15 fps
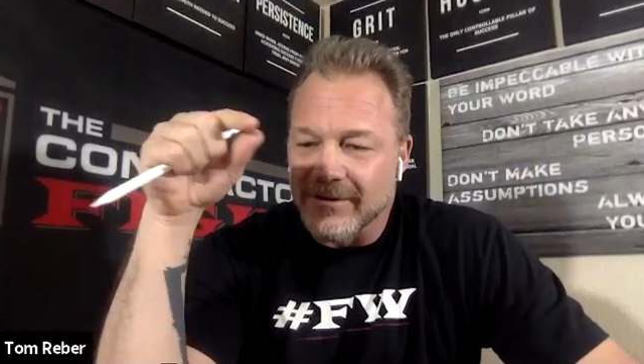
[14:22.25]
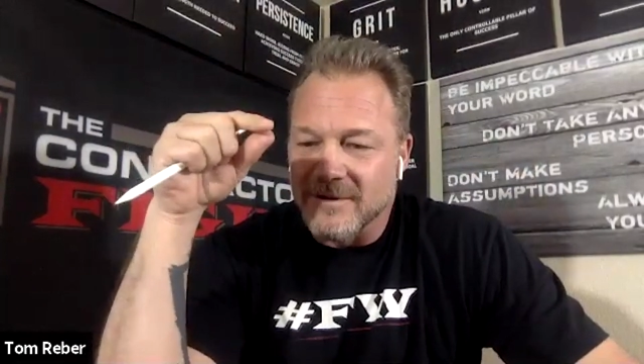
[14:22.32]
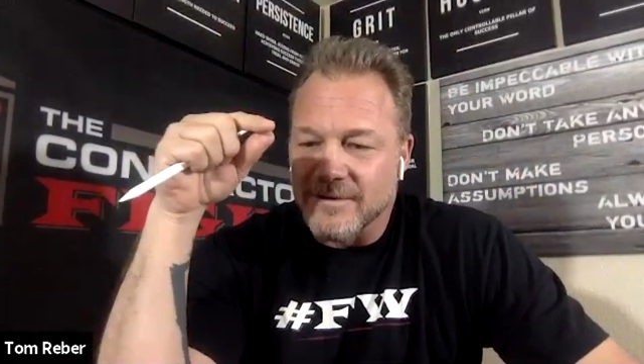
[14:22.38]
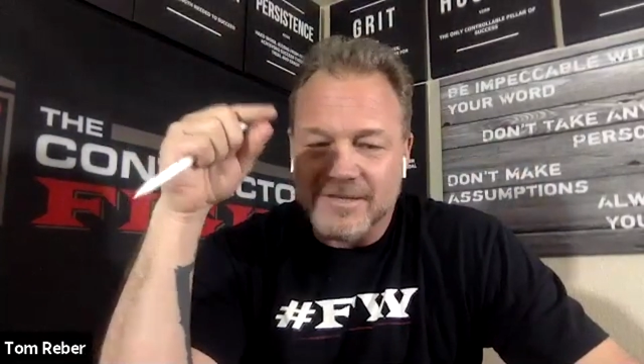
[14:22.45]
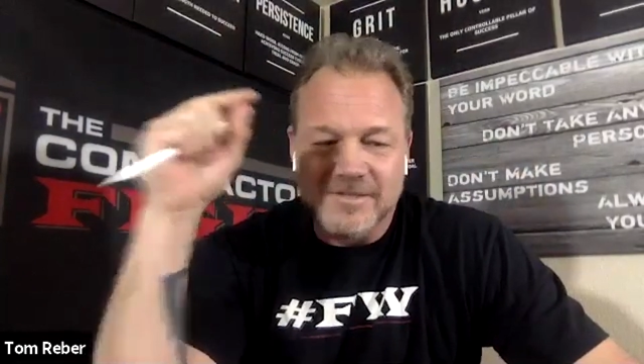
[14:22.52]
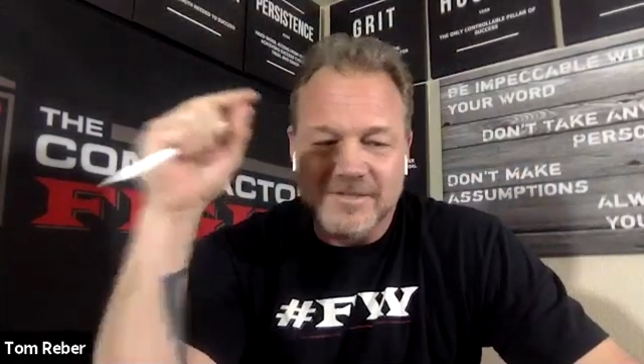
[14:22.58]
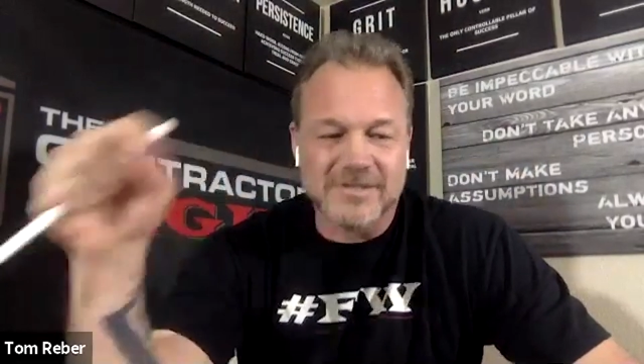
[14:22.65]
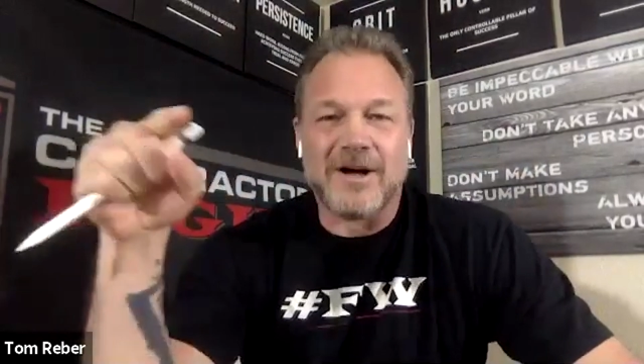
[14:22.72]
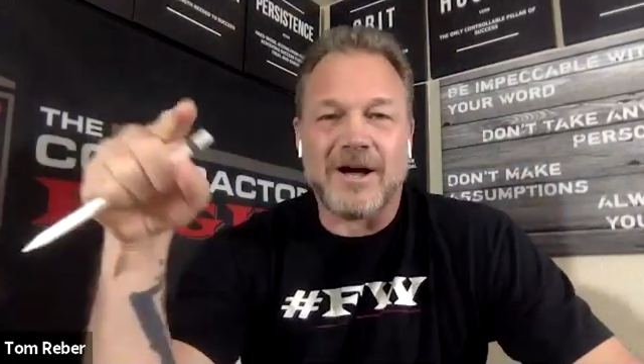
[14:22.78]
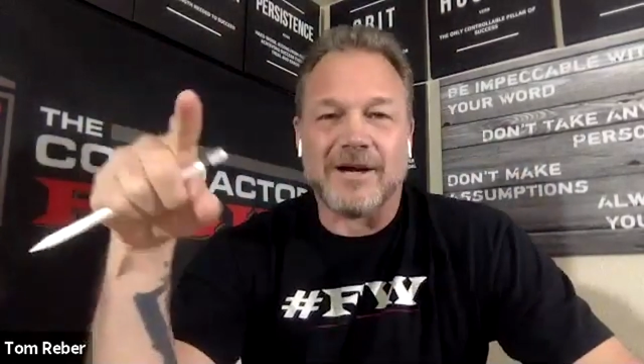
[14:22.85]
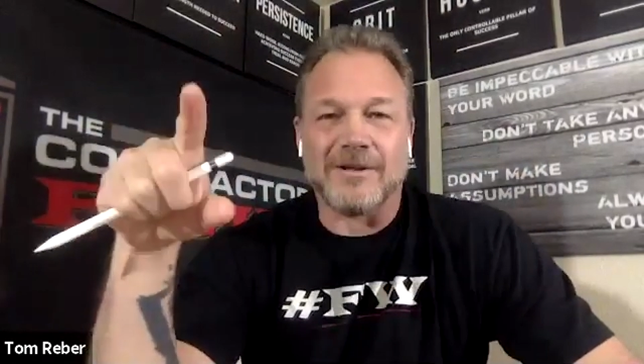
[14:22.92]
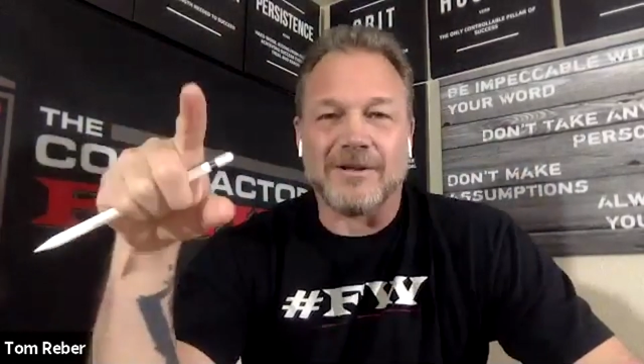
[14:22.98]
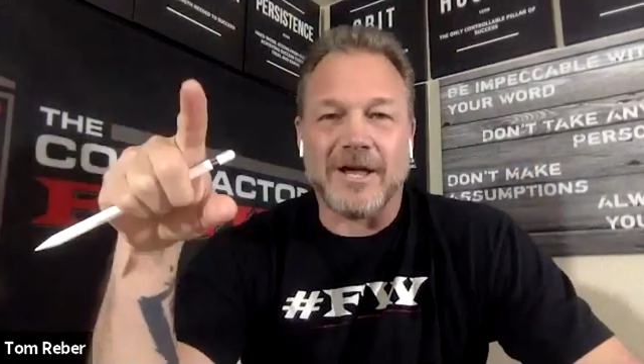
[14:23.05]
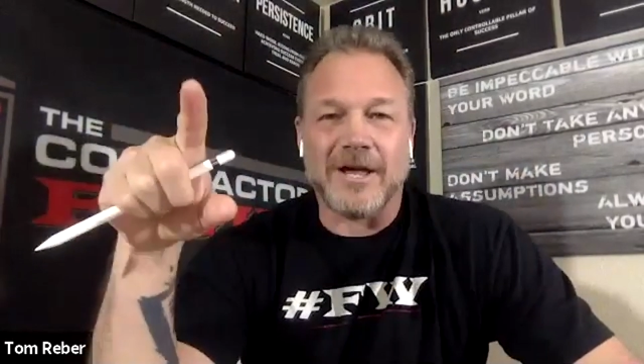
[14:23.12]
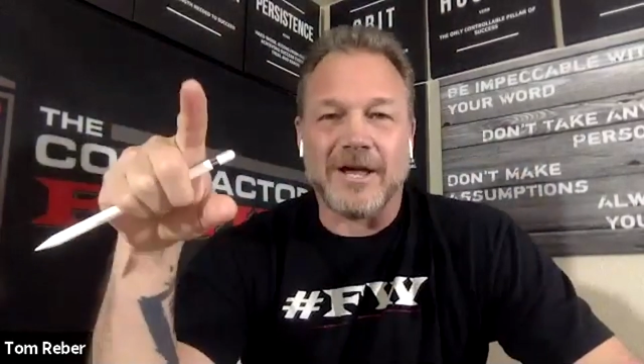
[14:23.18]
this is a
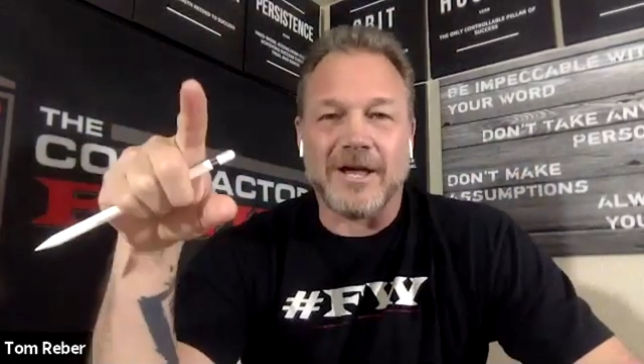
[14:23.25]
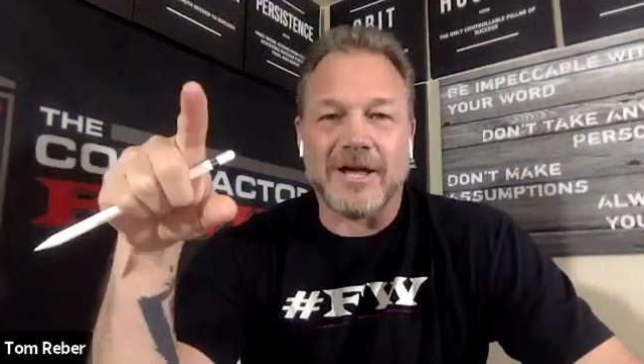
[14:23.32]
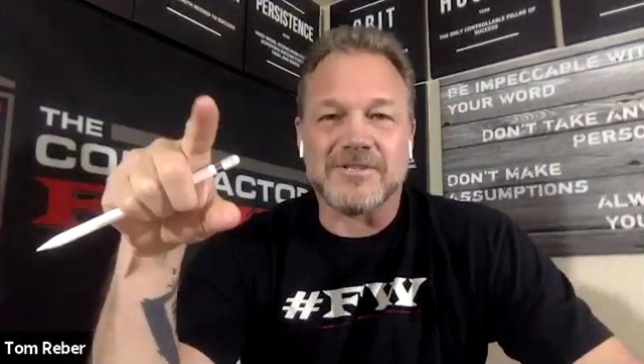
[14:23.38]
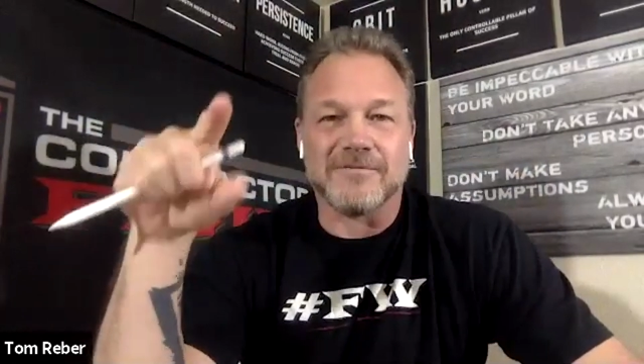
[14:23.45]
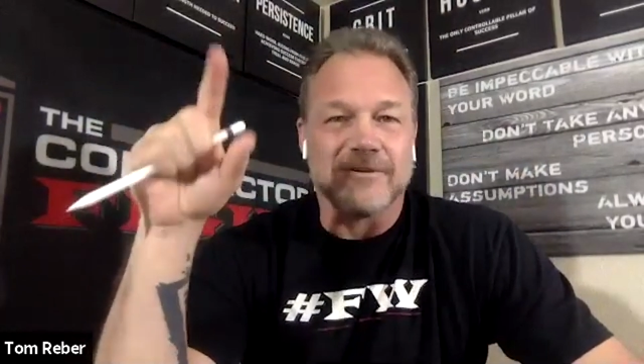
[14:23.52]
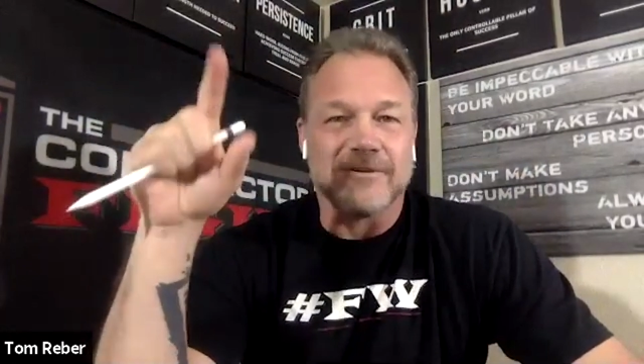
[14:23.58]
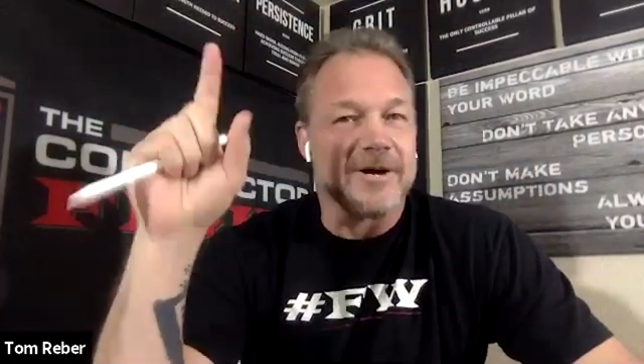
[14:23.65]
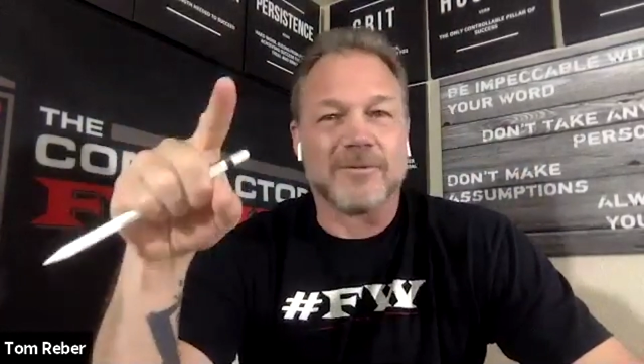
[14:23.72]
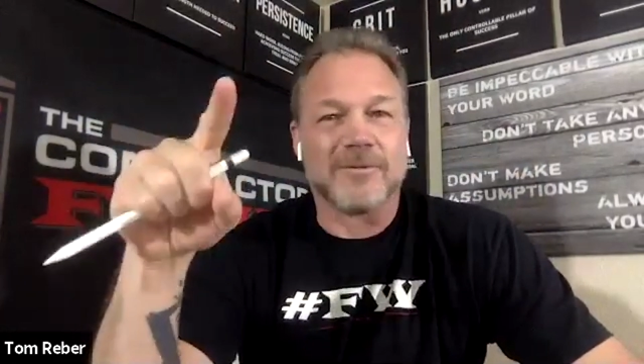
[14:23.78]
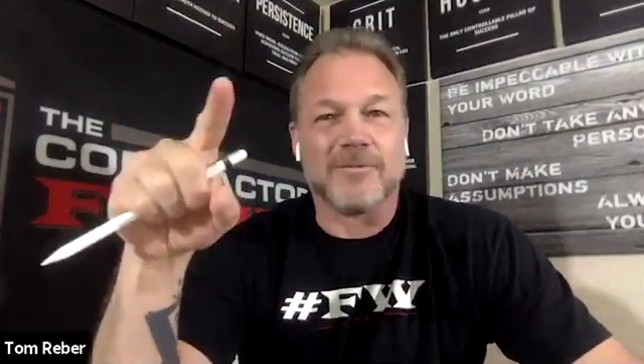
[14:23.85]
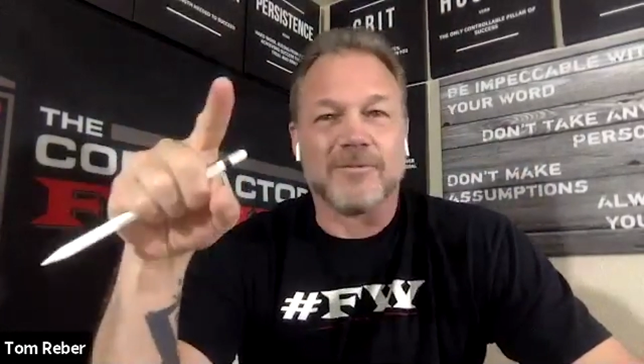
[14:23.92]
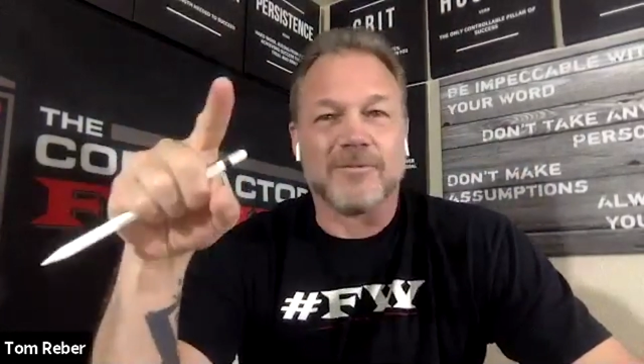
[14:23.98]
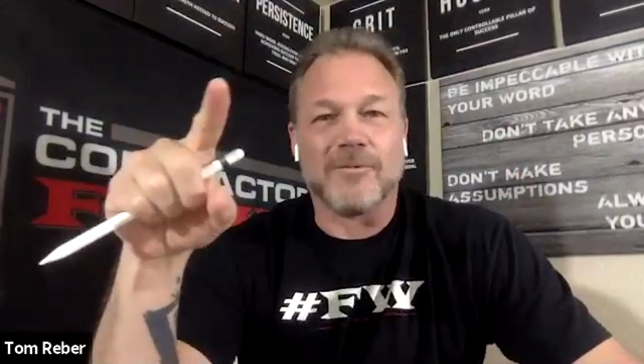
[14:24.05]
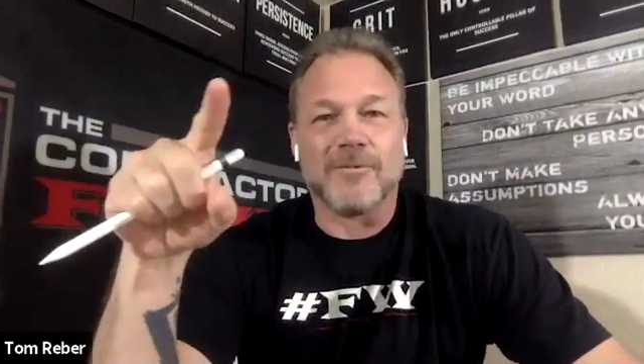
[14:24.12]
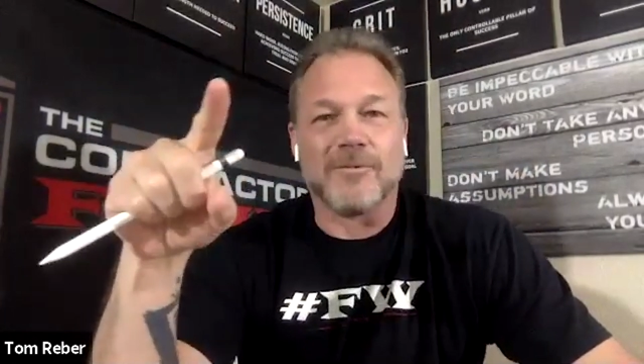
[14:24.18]
violation of the
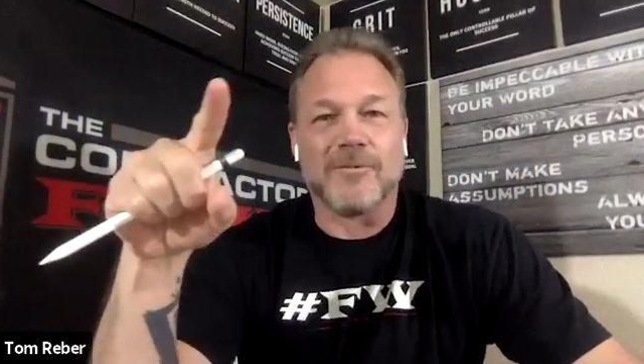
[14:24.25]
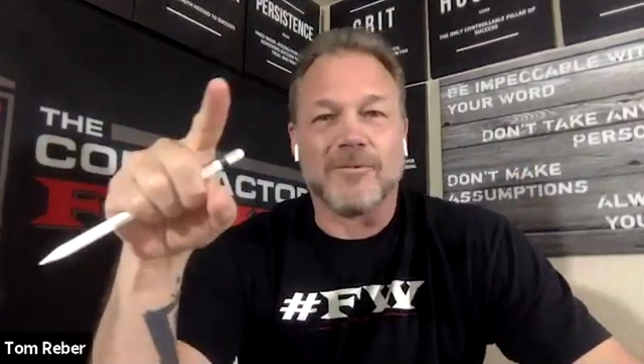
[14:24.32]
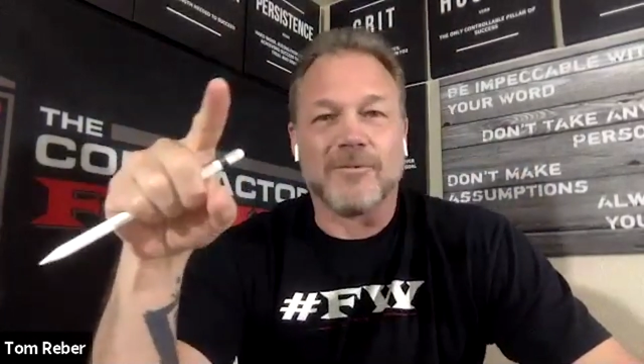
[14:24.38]
number one